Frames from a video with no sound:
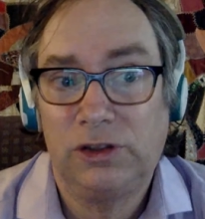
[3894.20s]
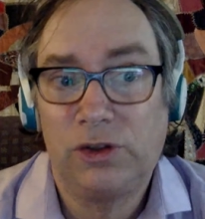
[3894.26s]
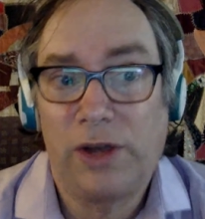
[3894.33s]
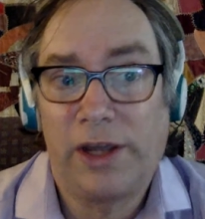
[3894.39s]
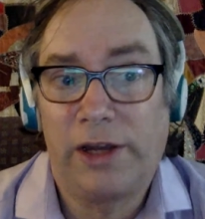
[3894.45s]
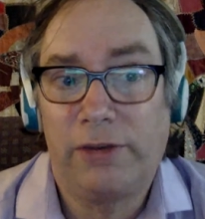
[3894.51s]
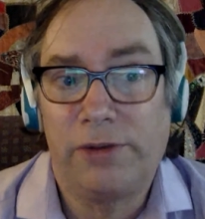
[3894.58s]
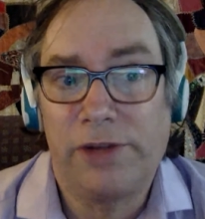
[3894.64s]

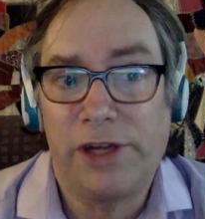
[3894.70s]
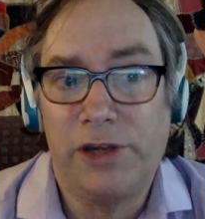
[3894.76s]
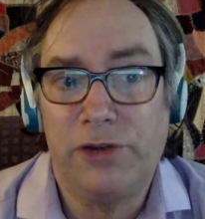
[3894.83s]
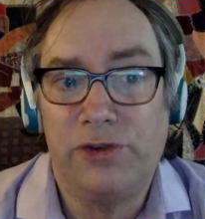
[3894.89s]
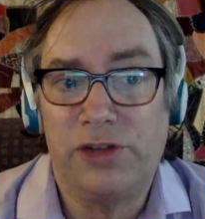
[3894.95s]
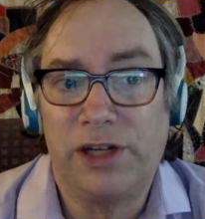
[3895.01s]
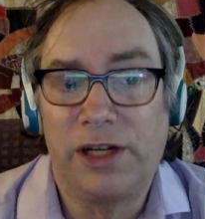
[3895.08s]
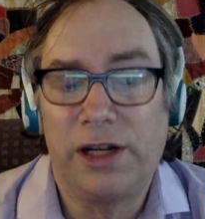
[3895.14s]
so I can
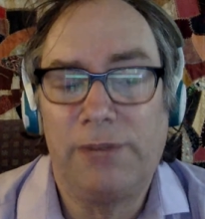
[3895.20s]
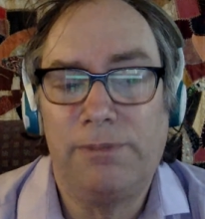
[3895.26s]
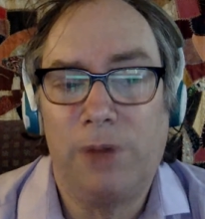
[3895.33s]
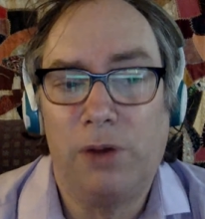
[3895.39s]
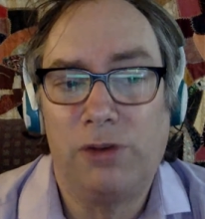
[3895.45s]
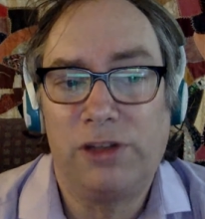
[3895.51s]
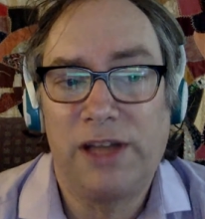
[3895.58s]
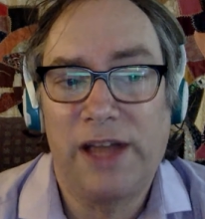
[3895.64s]
reuse it in
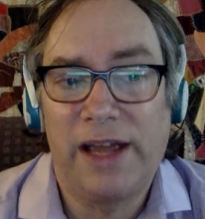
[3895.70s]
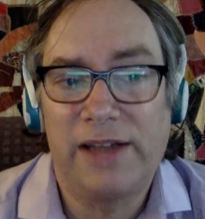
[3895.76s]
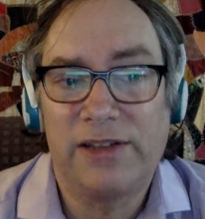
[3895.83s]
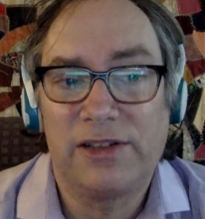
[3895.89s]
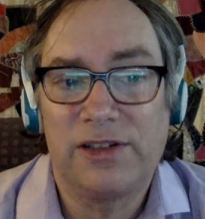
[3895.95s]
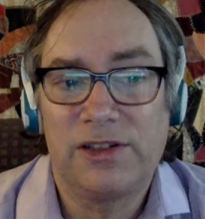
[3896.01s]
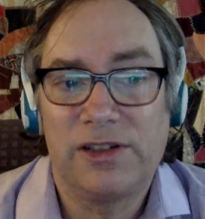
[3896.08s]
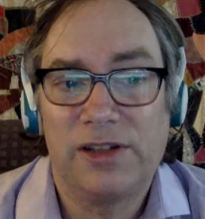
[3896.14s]
both
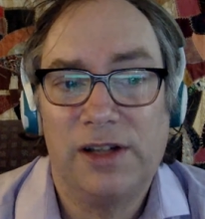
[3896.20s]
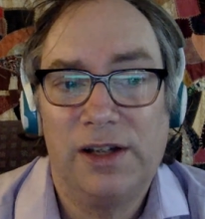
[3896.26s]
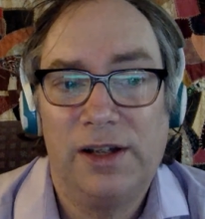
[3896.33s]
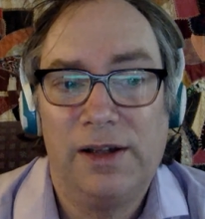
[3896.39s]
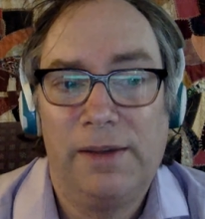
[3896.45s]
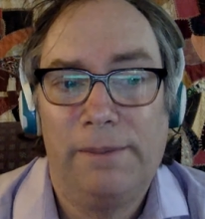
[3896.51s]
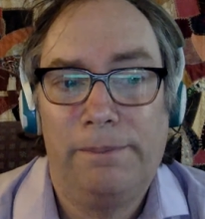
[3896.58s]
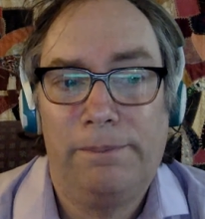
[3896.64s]
tests.
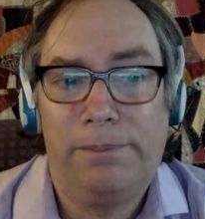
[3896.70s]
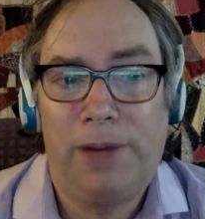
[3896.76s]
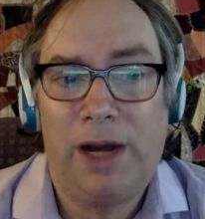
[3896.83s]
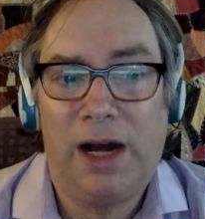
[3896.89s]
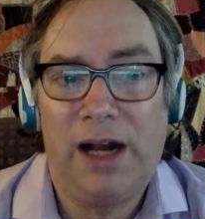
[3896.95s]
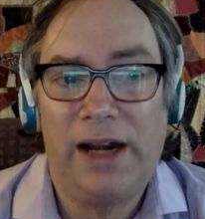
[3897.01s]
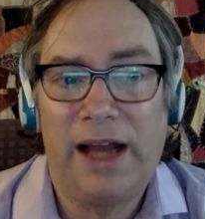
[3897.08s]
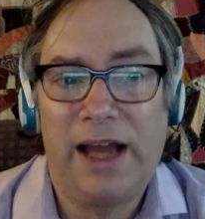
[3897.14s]

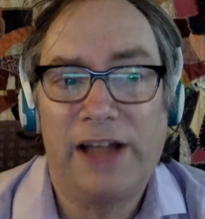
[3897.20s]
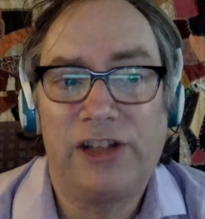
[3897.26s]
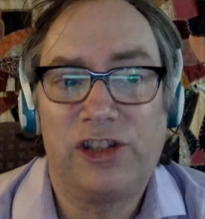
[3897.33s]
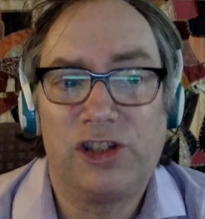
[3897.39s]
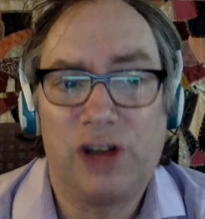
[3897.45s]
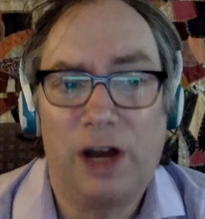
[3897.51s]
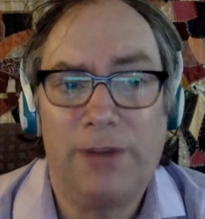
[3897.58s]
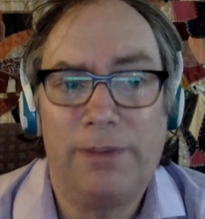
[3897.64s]
But I
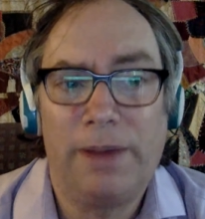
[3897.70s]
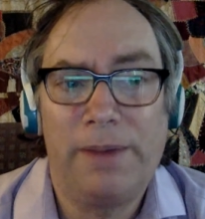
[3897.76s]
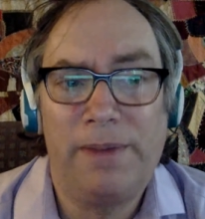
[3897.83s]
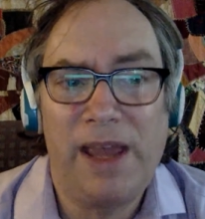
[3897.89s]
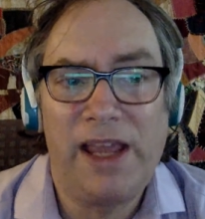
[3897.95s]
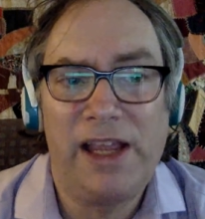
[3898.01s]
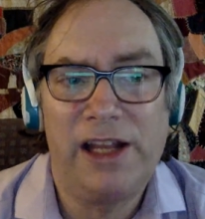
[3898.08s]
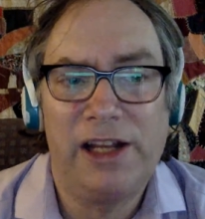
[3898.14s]
start by
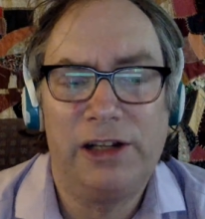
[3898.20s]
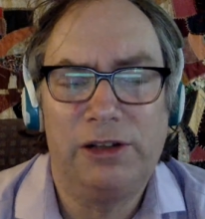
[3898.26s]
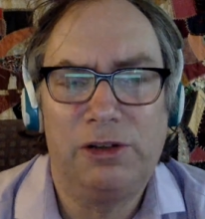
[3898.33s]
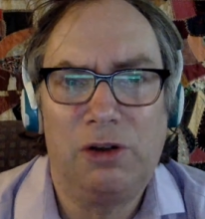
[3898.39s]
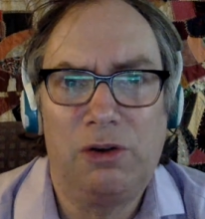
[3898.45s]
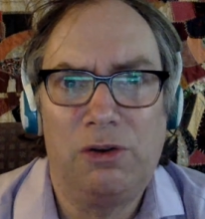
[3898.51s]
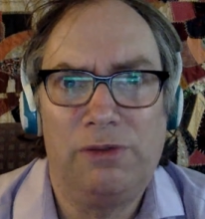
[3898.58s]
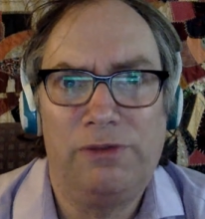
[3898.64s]
making it a
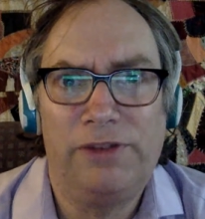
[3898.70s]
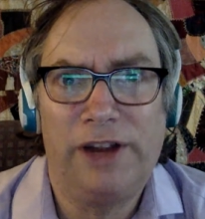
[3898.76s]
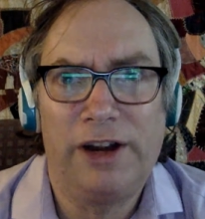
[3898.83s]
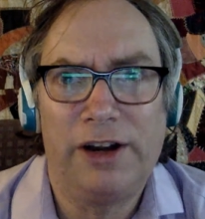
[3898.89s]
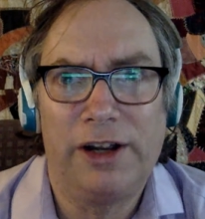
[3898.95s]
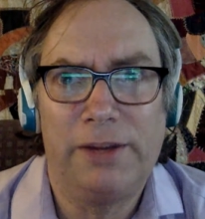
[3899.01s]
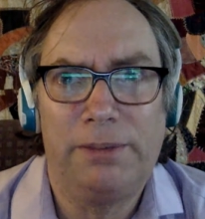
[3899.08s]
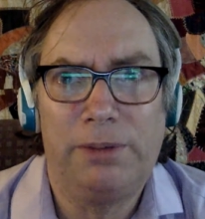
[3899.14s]
local
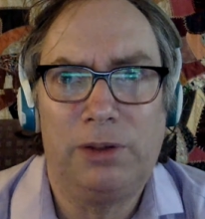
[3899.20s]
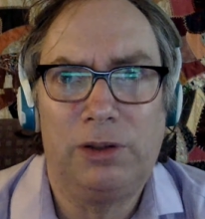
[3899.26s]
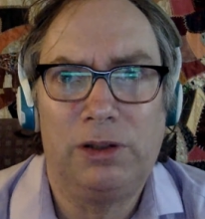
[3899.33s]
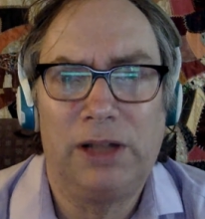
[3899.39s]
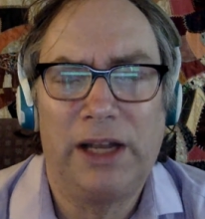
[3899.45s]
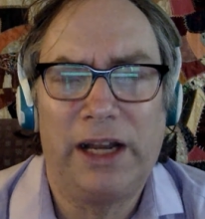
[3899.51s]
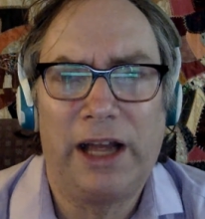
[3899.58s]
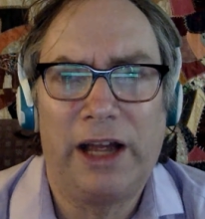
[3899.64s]

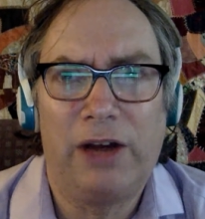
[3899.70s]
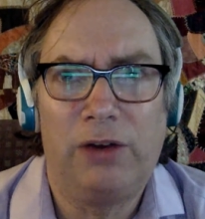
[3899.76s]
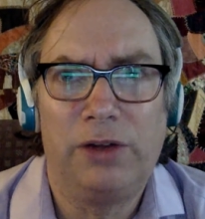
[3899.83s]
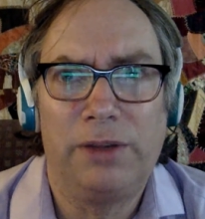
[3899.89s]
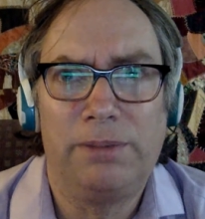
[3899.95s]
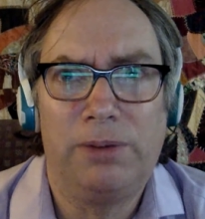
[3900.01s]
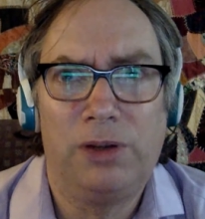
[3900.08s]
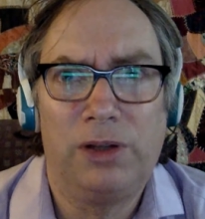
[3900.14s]
variable, and I
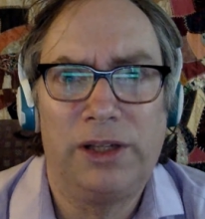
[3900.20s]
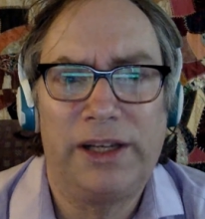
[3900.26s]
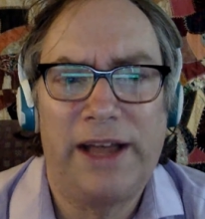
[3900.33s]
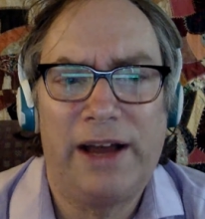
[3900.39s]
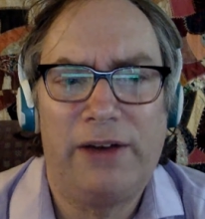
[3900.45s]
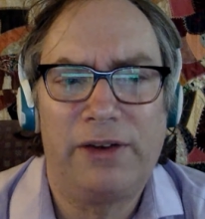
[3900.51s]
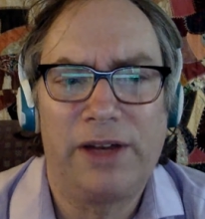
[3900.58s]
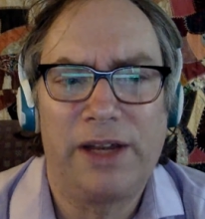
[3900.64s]
only pull
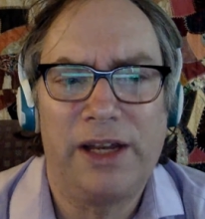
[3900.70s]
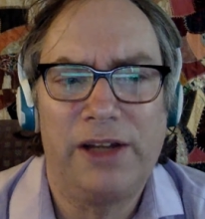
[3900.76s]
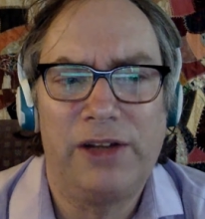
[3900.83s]
it out